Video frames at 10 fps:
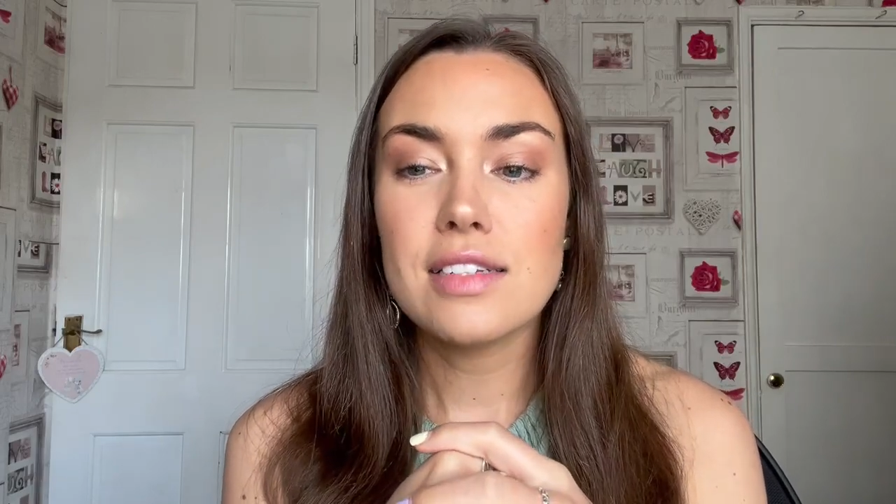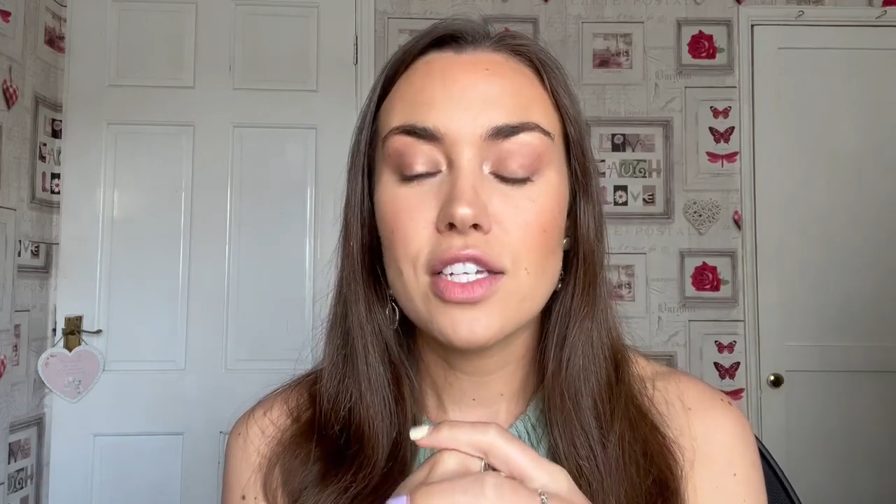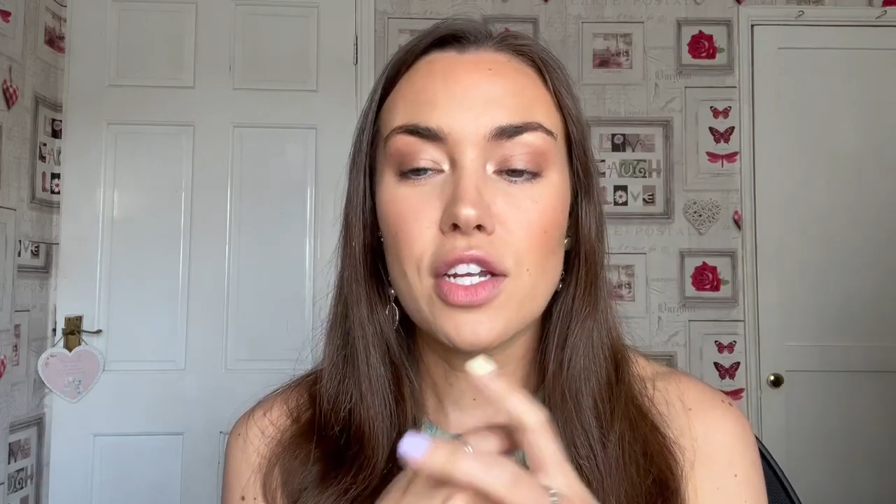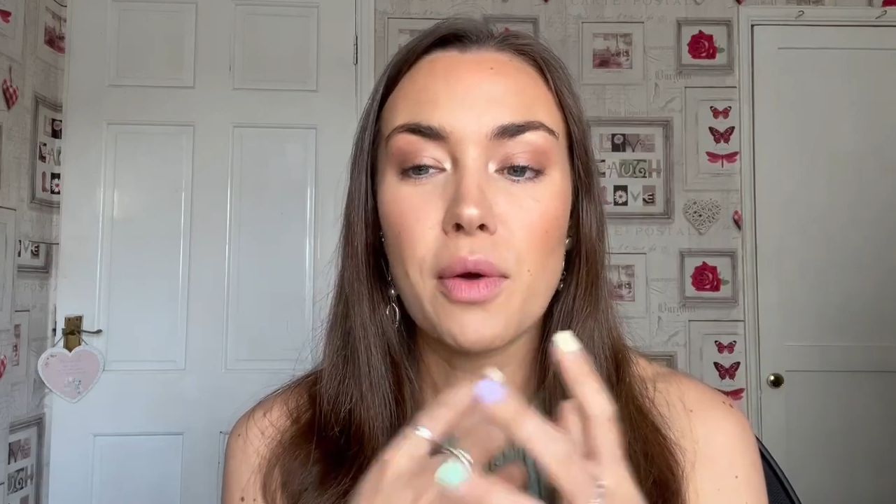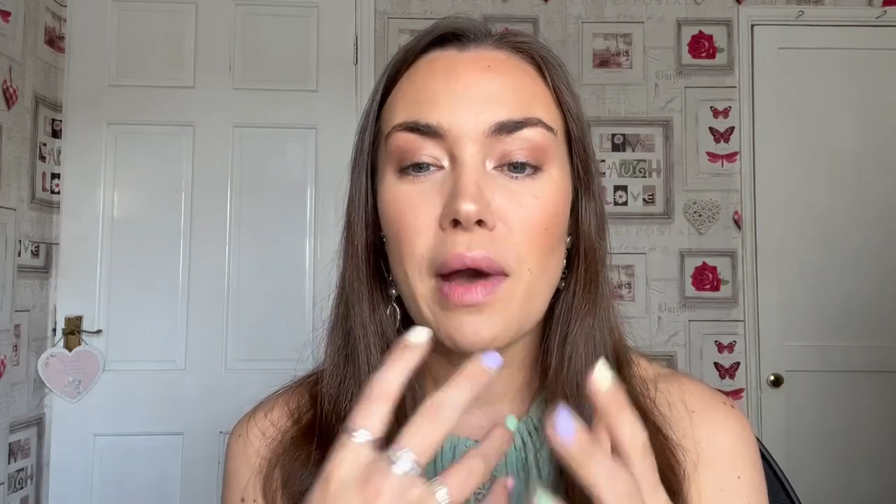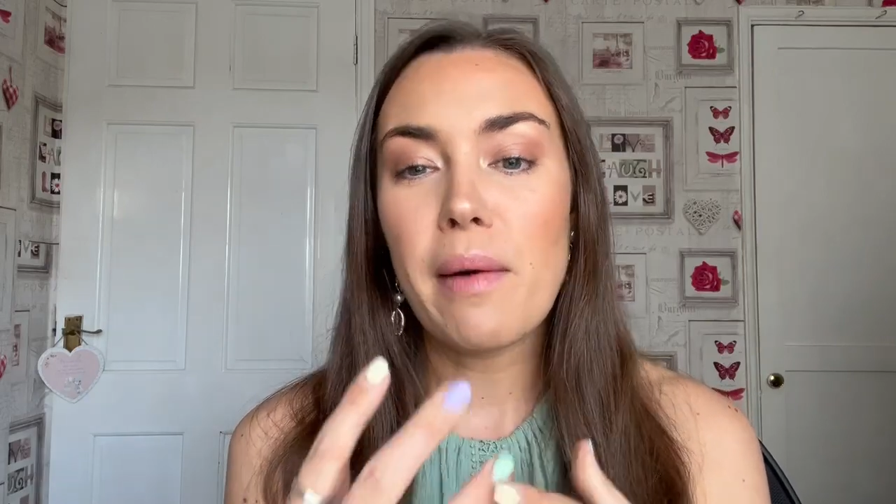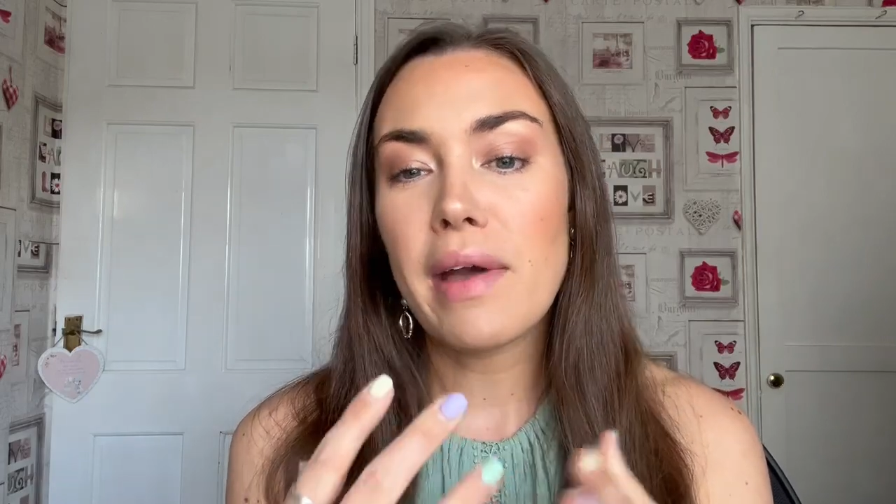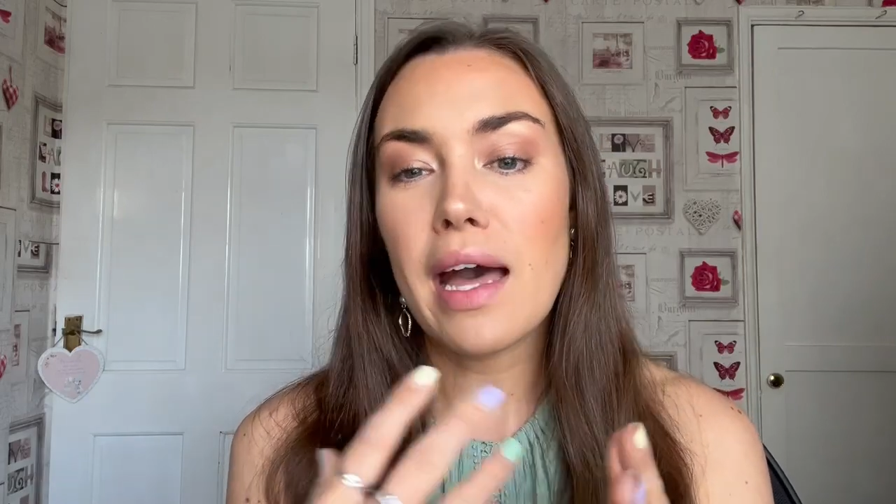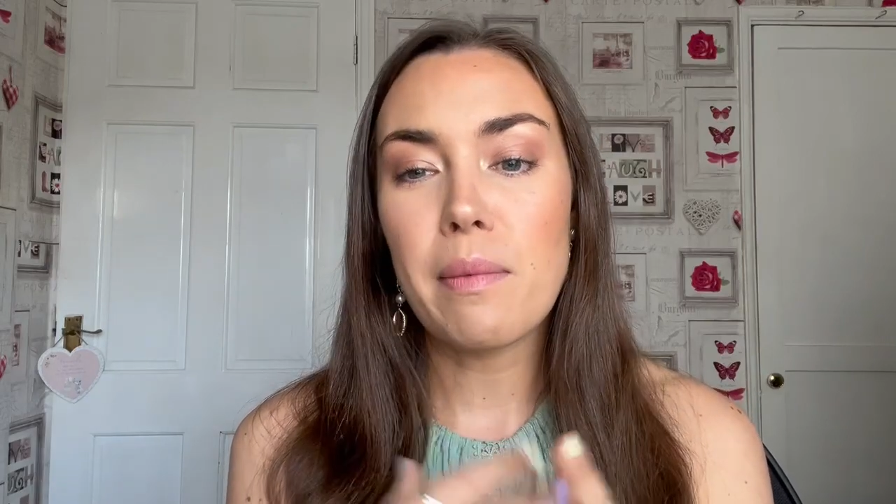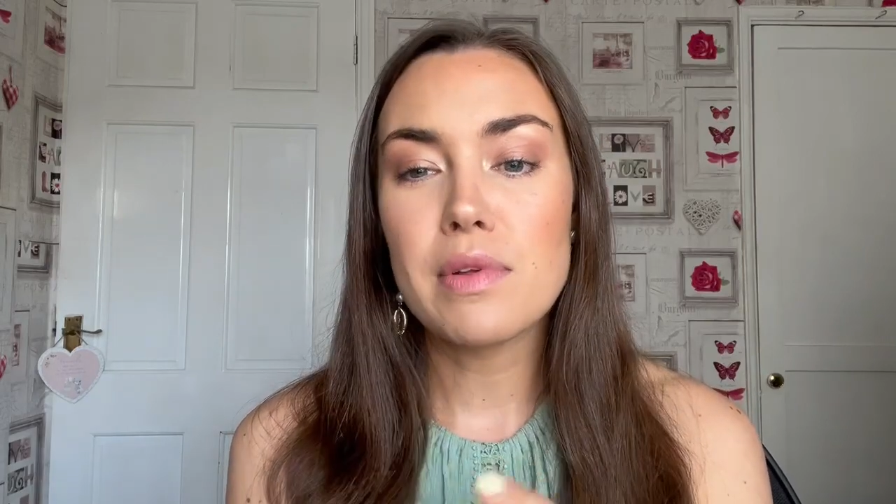you know, how
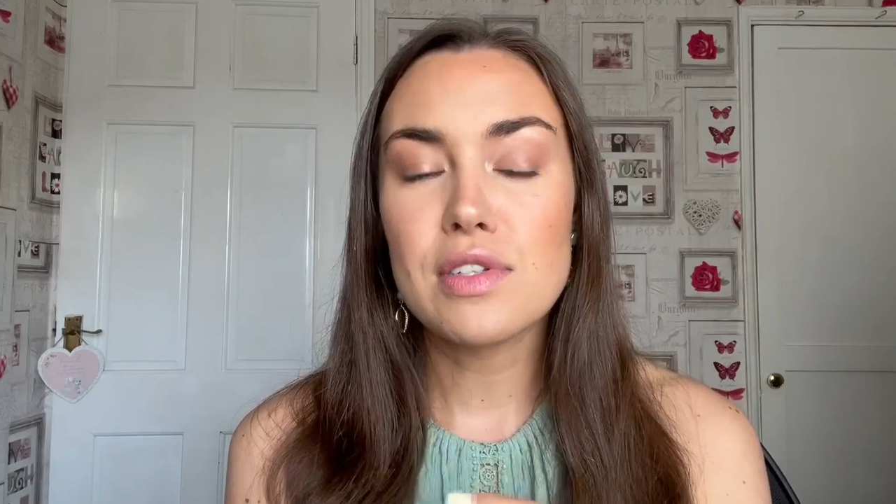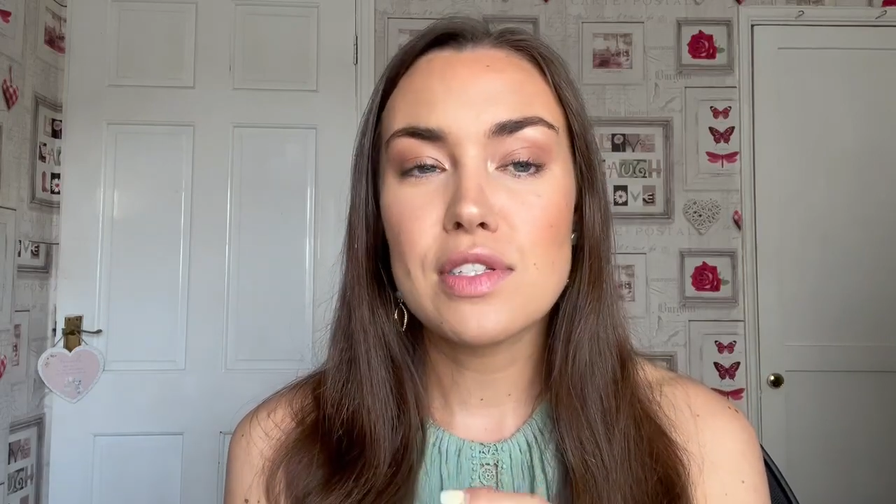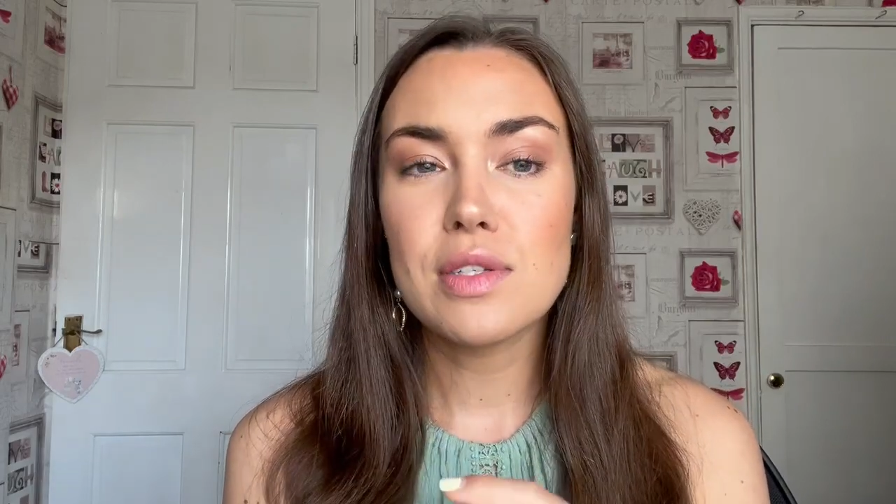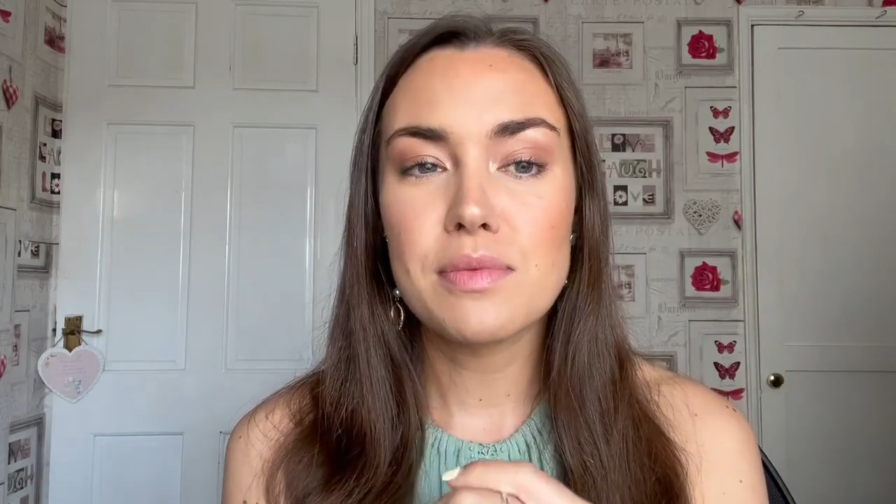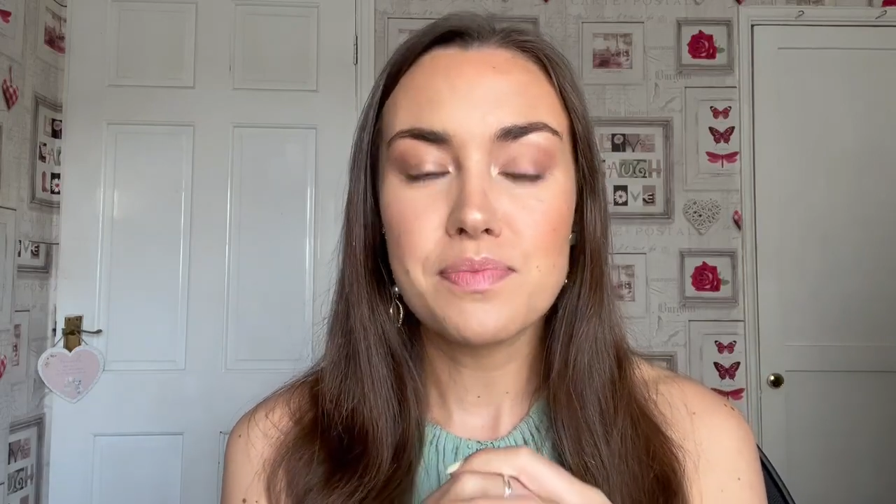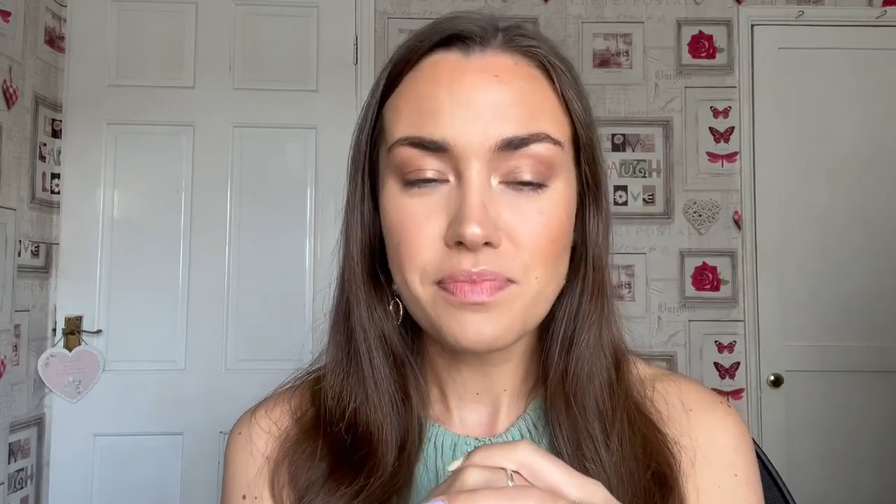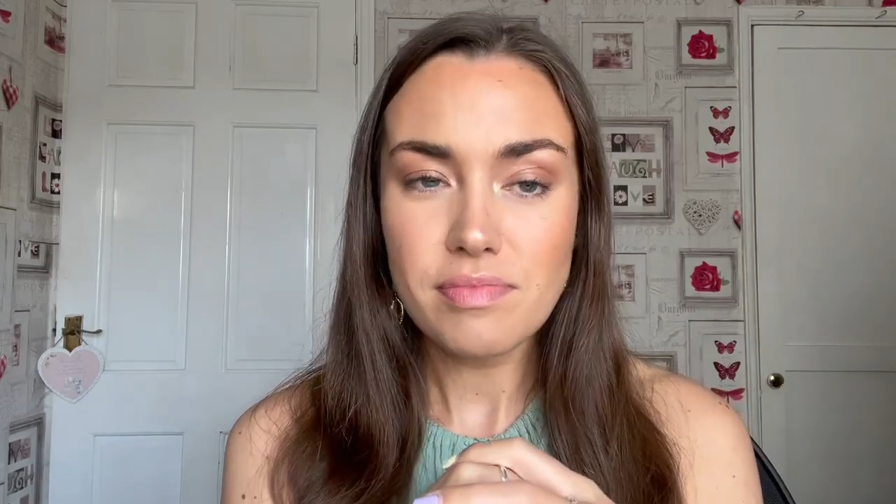it happens and